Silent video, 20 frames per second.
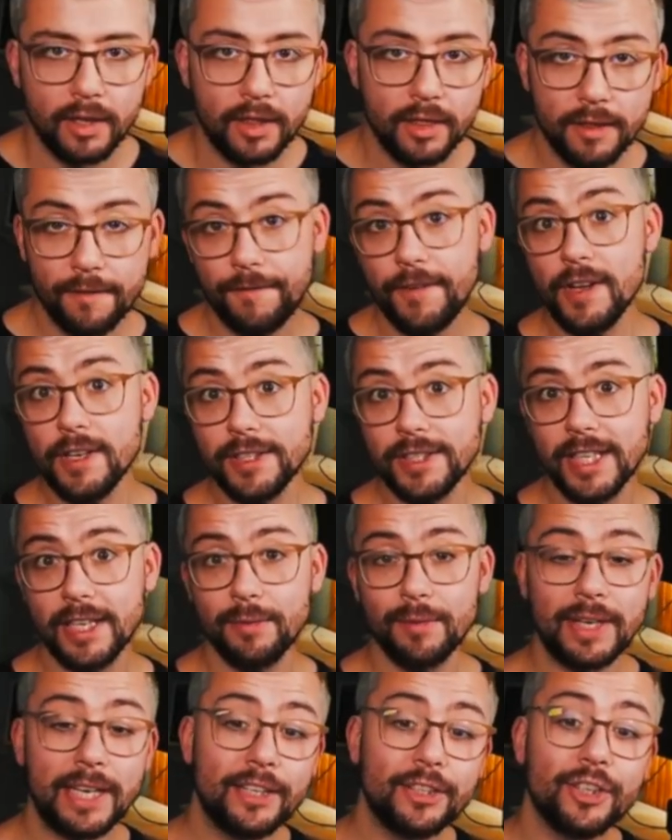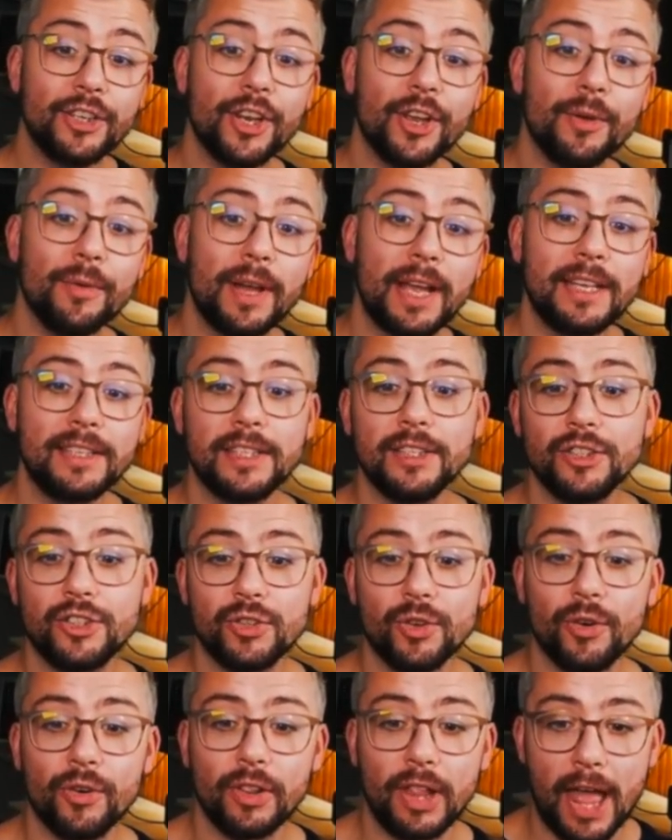The first thing we need to do is
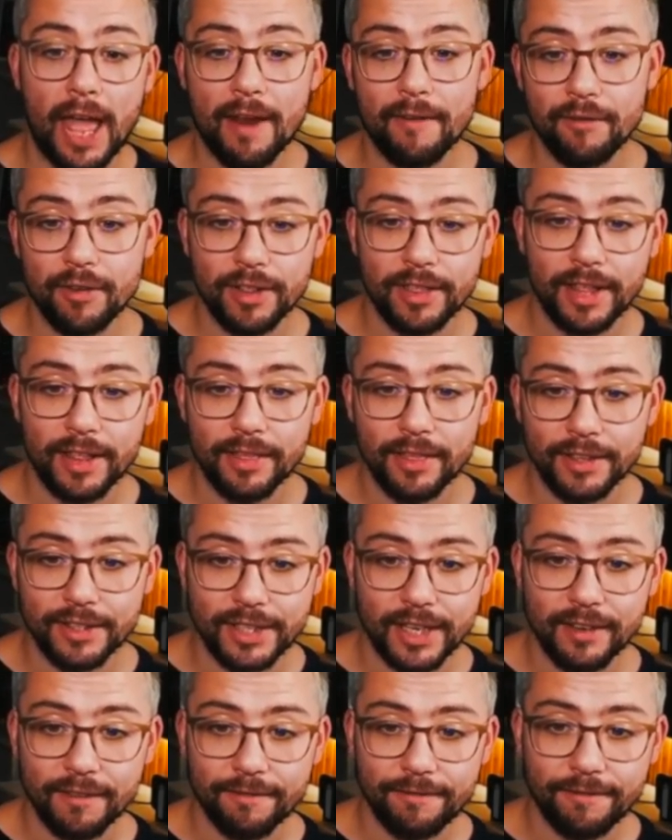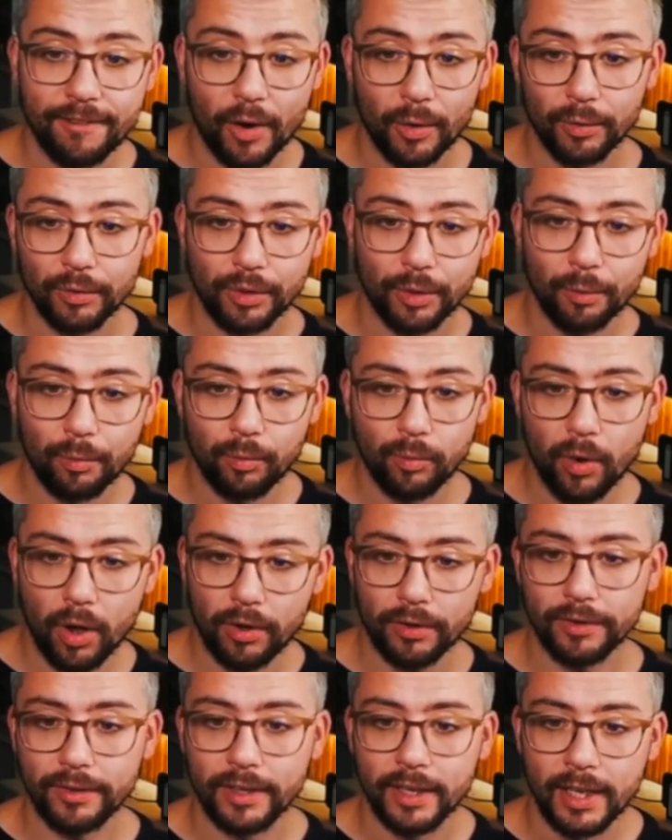install everything that's in folder
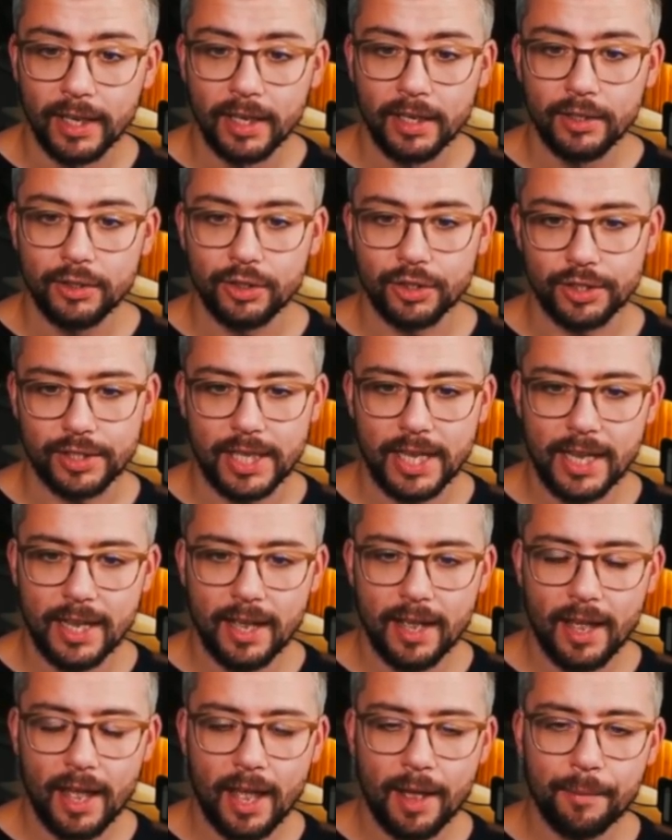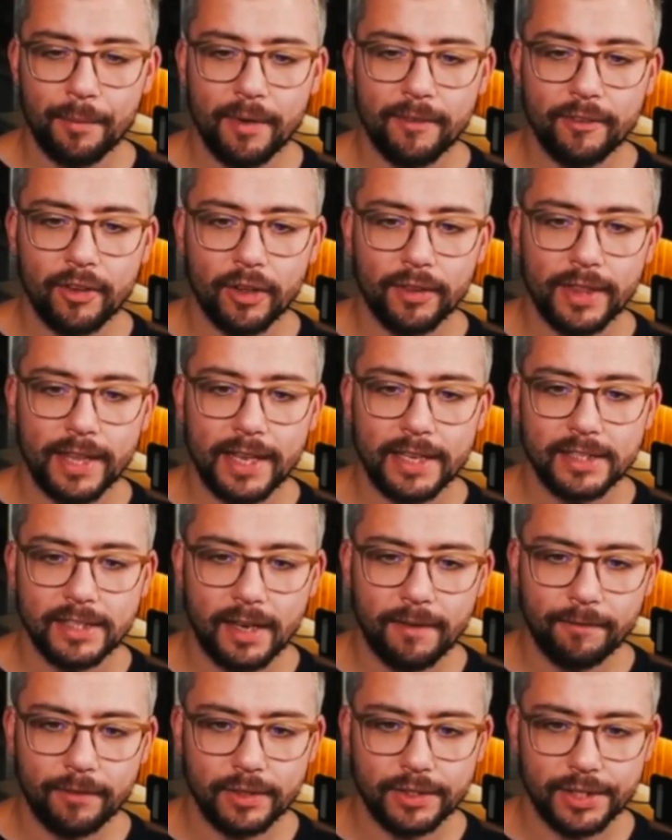one just here and we've got the
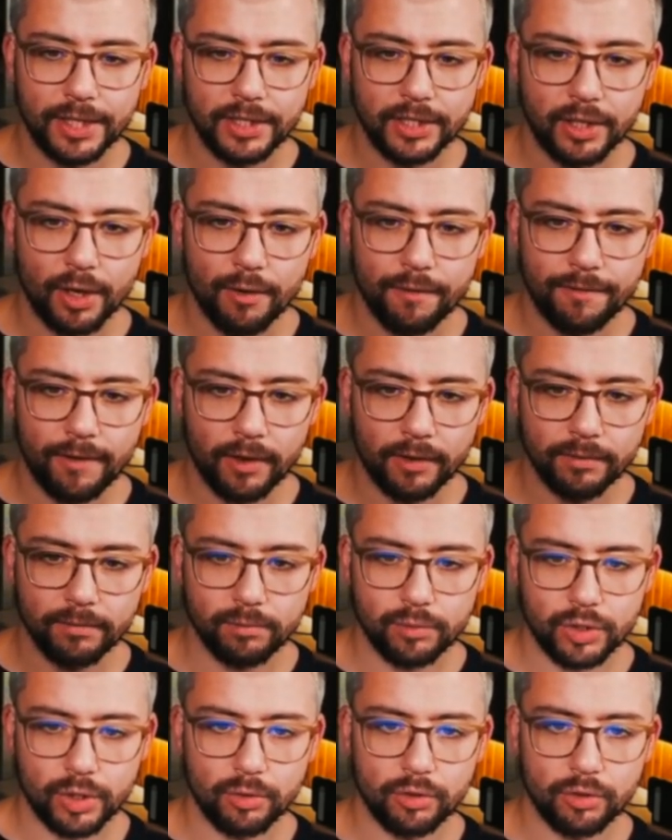San Francisco font so